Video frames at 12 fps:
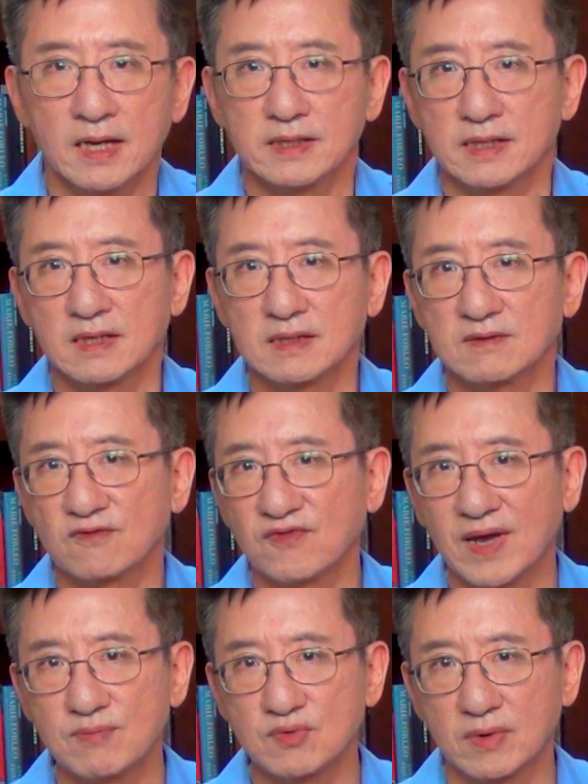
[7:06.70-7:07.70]
In
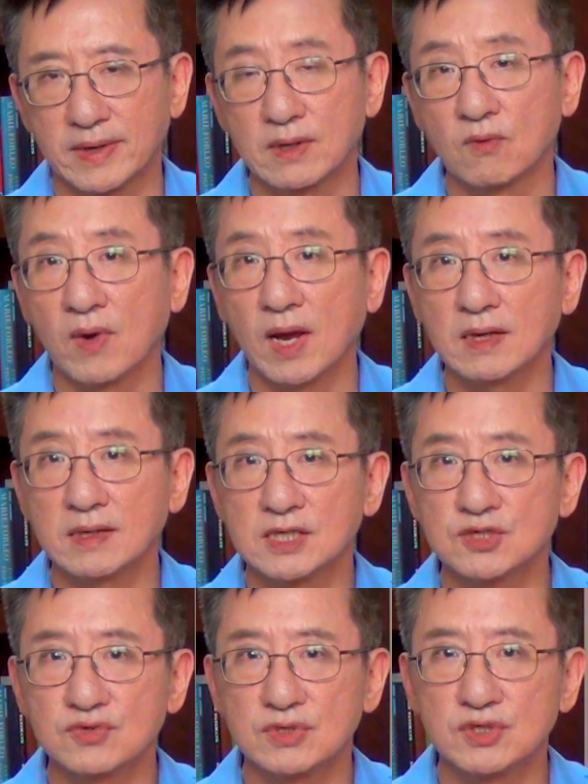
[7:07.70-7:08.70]
February, when
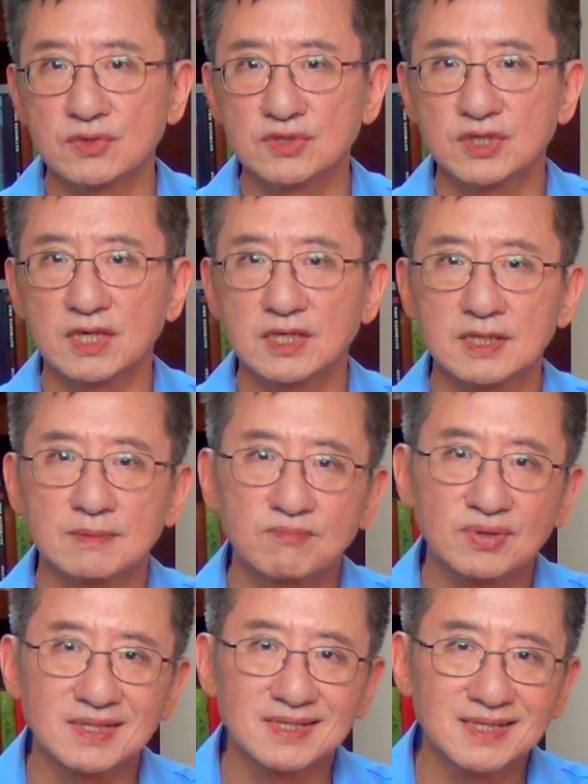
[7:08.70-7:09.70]
introducing the
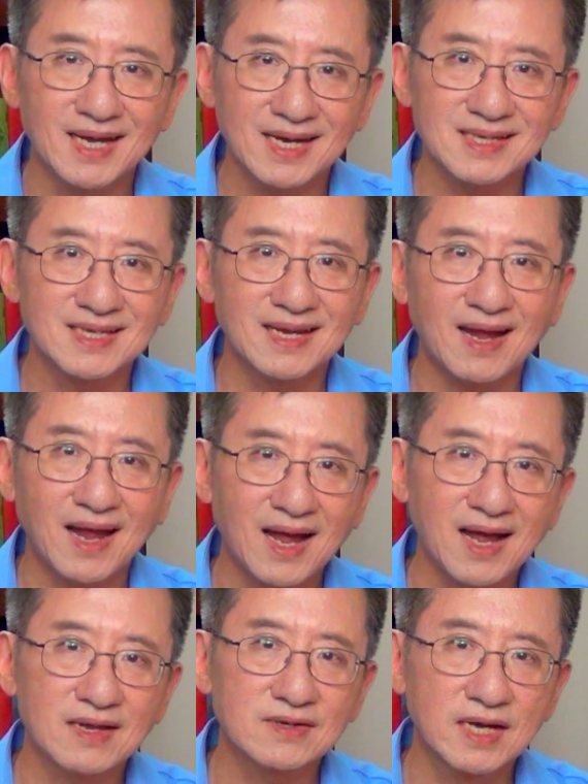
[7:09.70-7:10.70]
Protecting
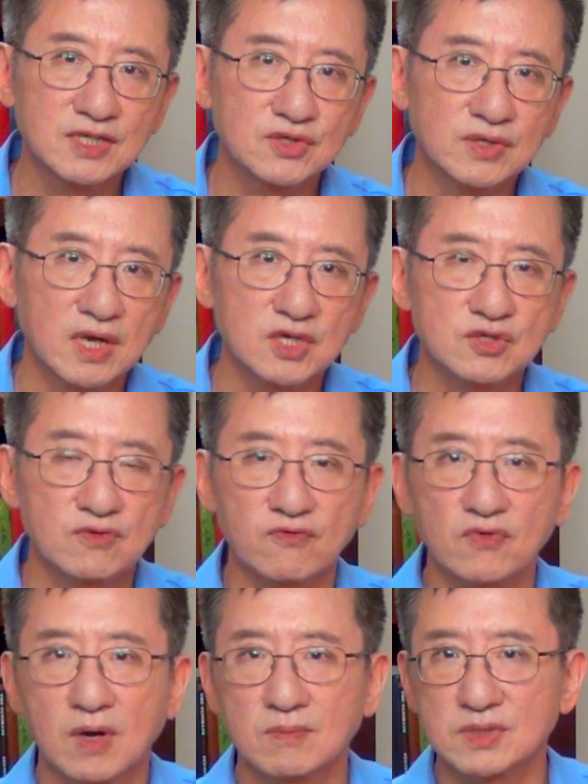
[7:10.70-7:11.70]
Higher Education
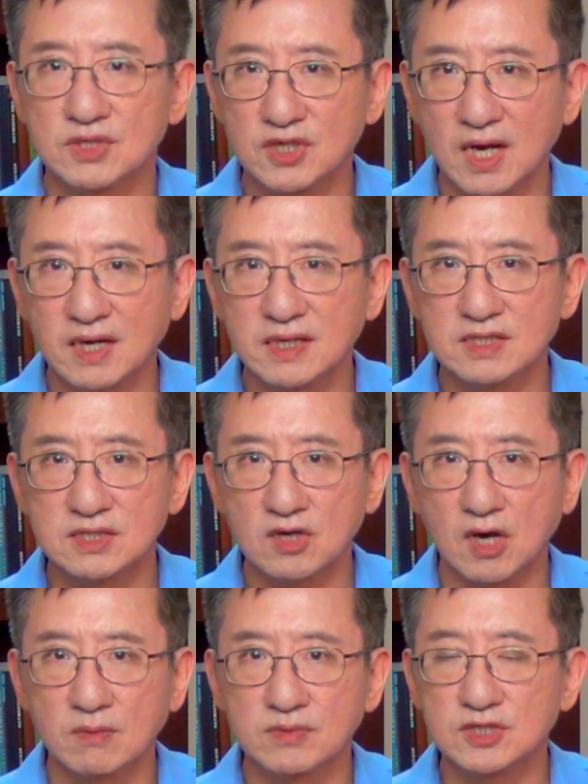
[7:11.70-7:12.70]
from the Chinese
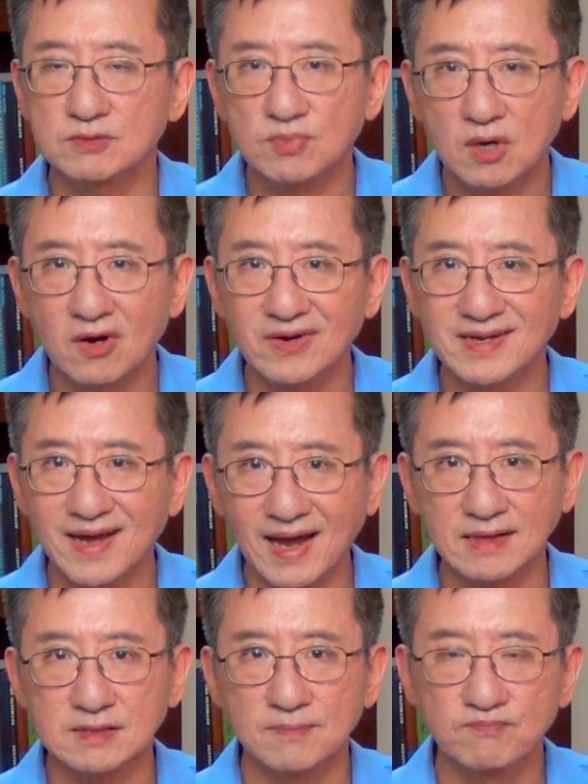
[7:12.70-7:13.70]
Communist Party
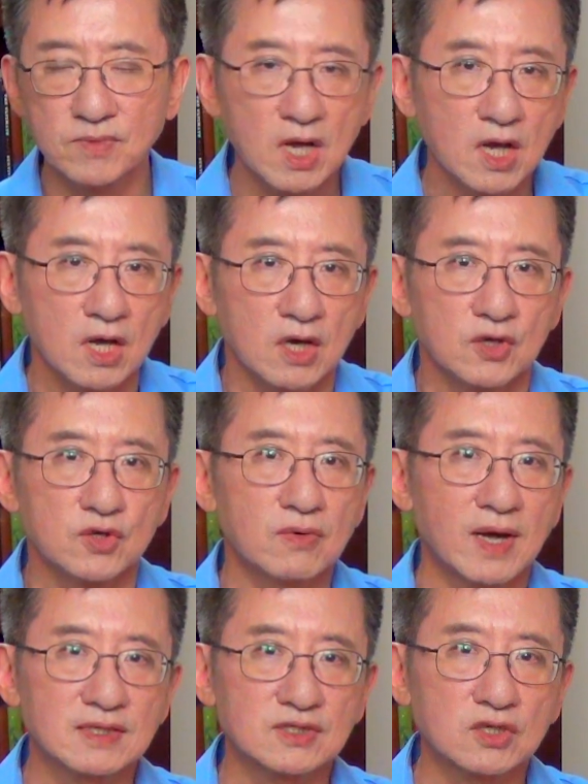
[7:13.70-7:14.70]
Act,
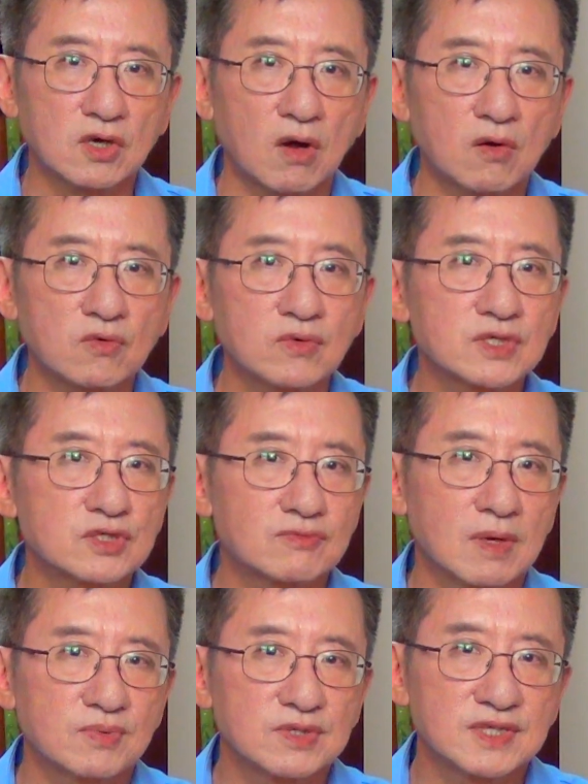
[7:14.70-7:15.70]
U.S. Congress
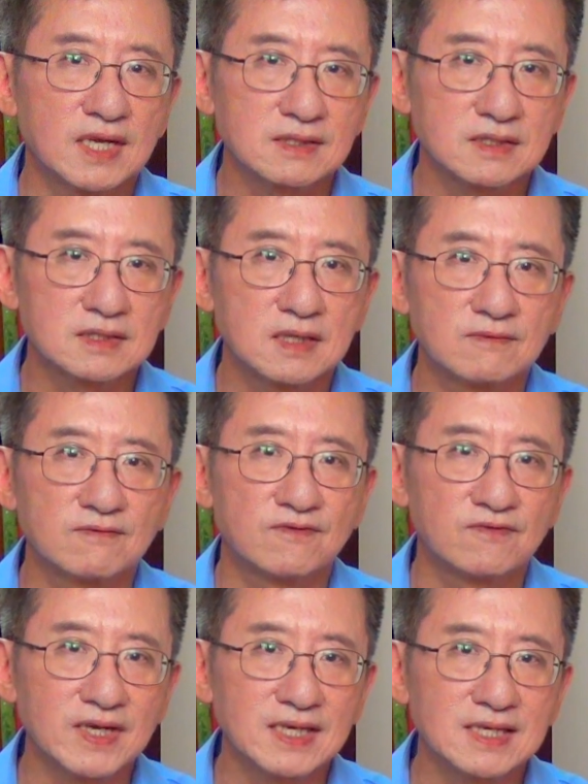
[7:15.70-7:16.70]
Representative
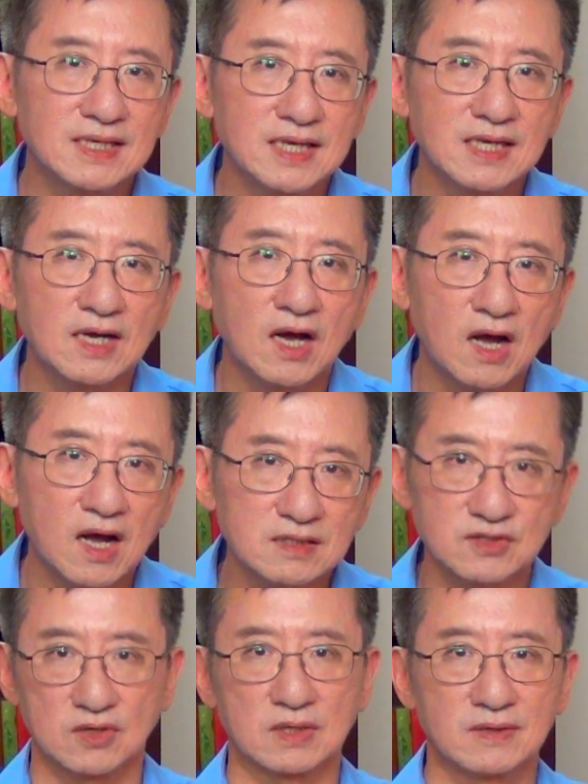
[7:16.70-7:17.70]
Vicky
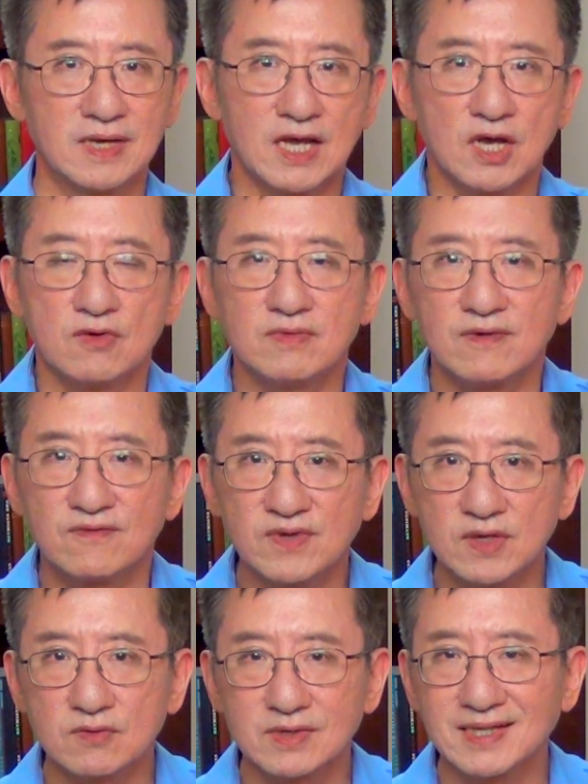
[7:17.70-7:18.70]
Hartzler
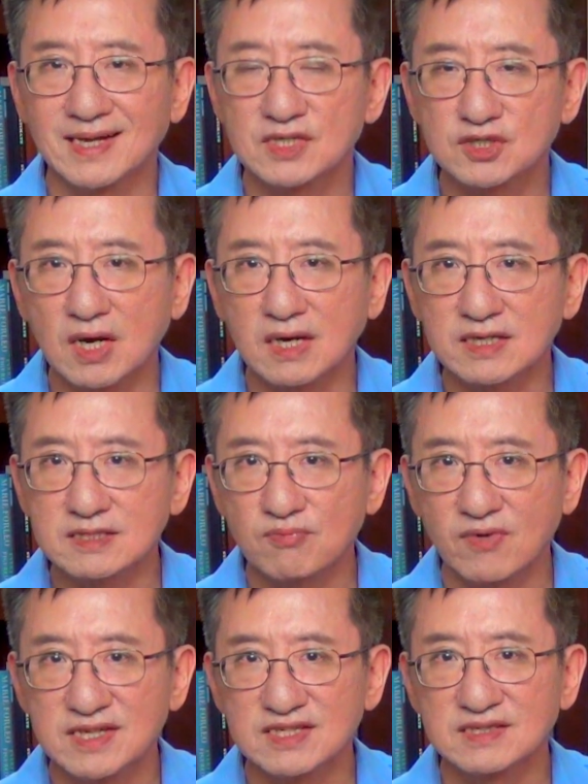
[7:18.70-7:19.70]
revealed that Chinese
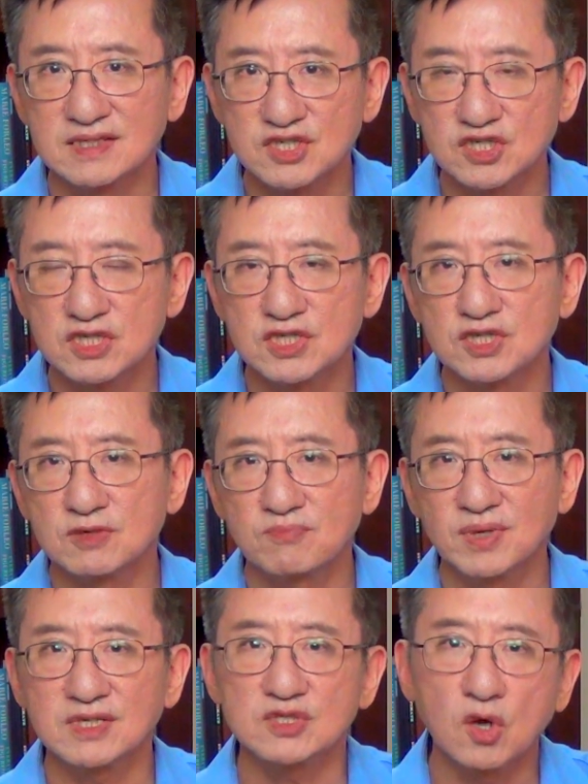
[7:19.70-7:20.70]
President Xi
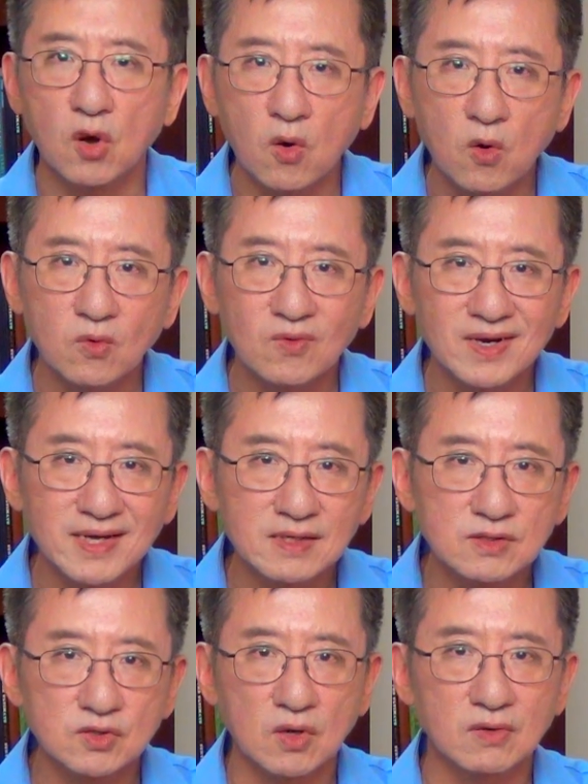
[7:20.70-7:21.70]
Jinping's only
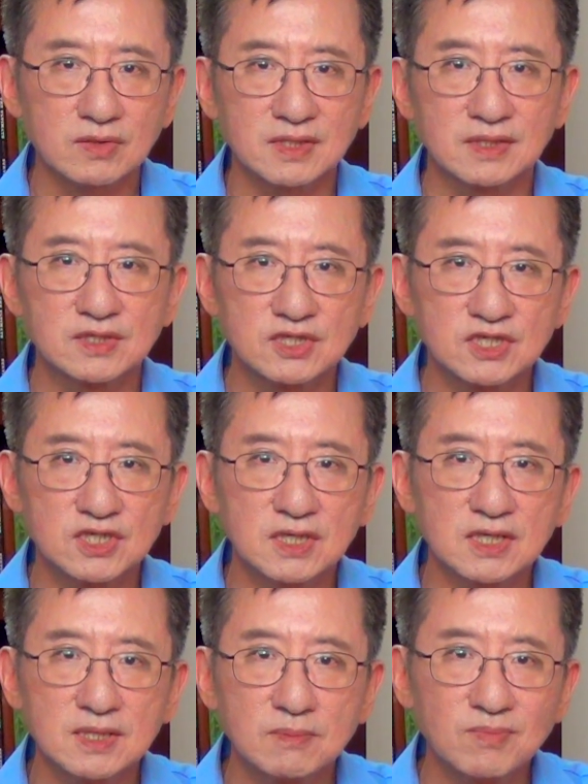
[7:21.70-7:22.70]
daughter,
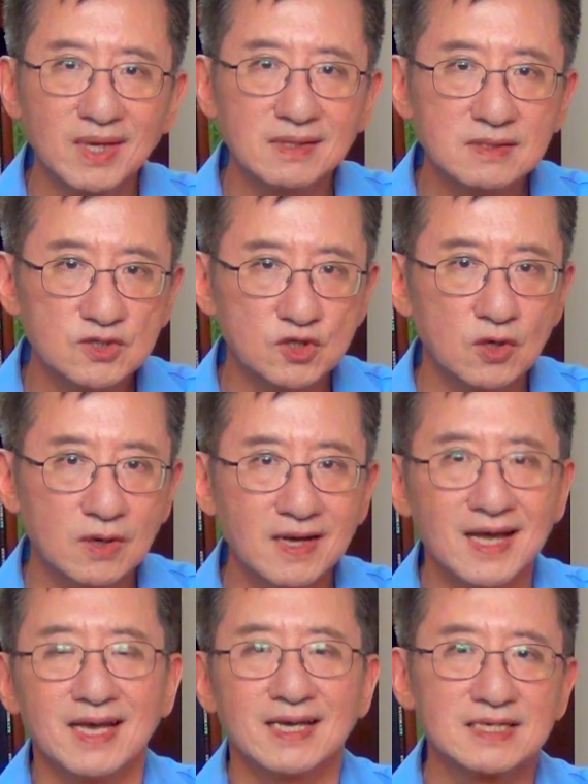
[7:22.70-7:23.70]
Xi Mingze,
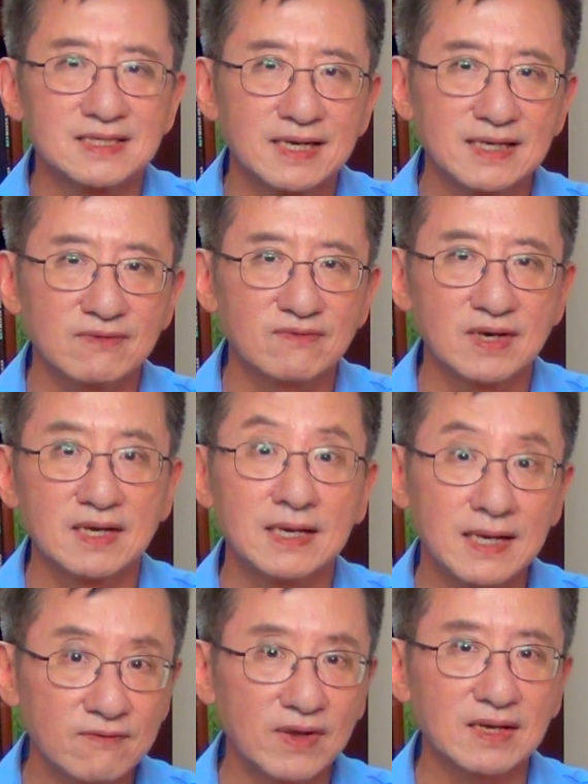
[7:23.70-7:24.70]
is
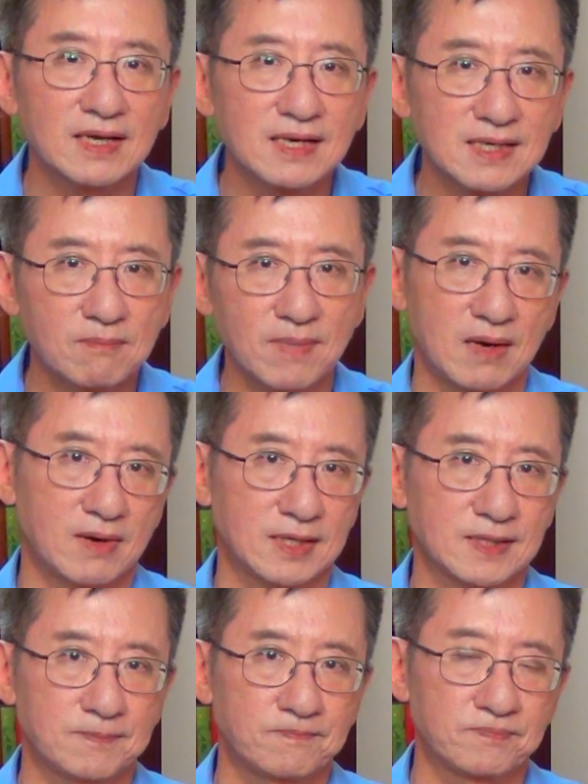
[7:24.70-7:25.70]
living in
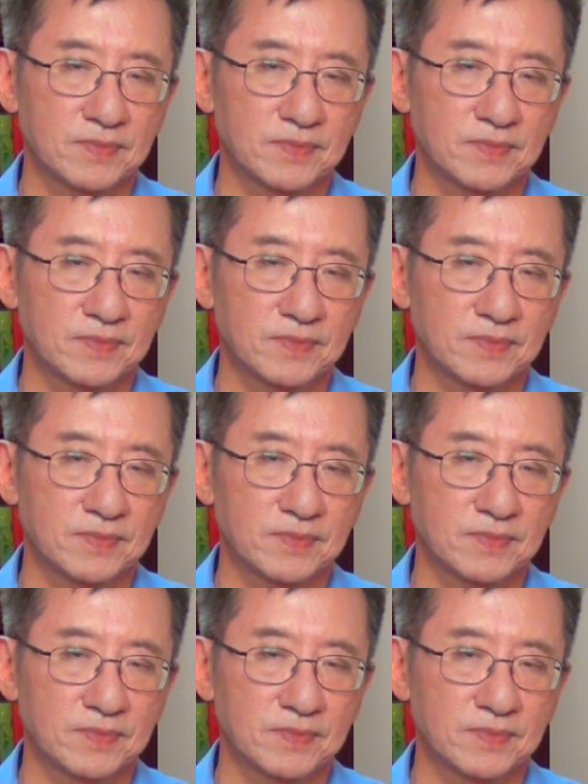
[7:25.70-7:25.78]
America.